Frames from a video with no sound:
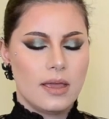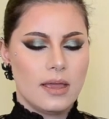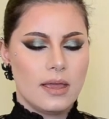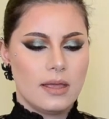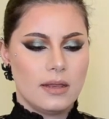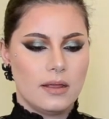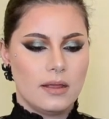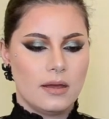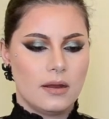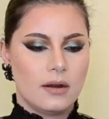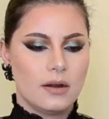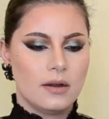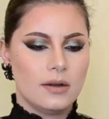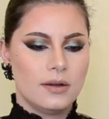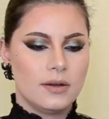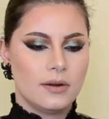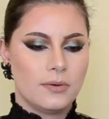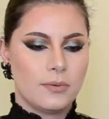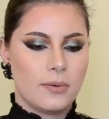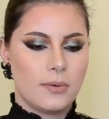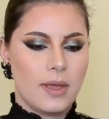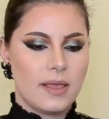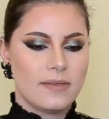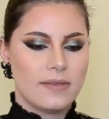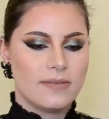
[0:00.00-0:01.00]
and heard the
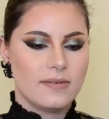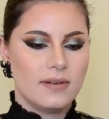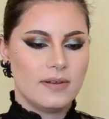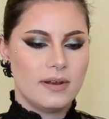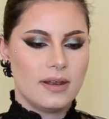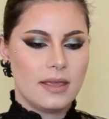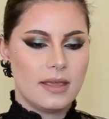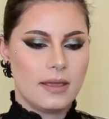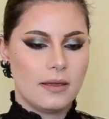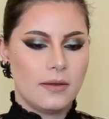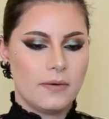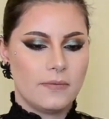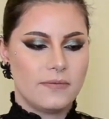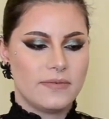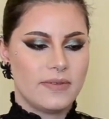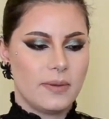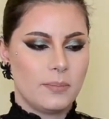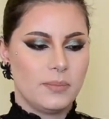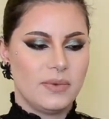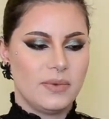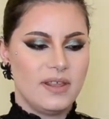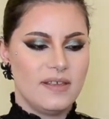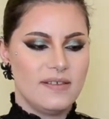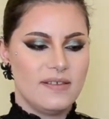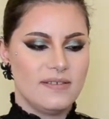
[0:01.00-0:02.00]
rustling of
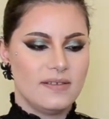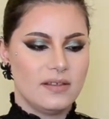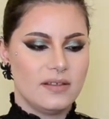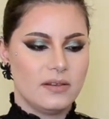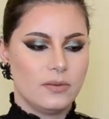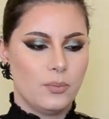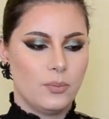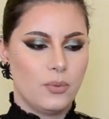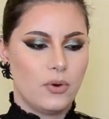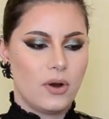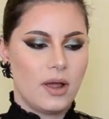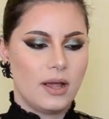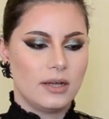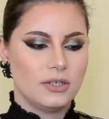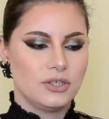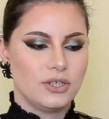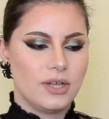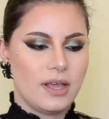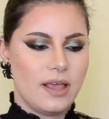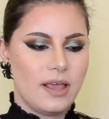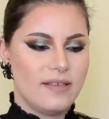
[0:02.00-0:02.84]
some distant brush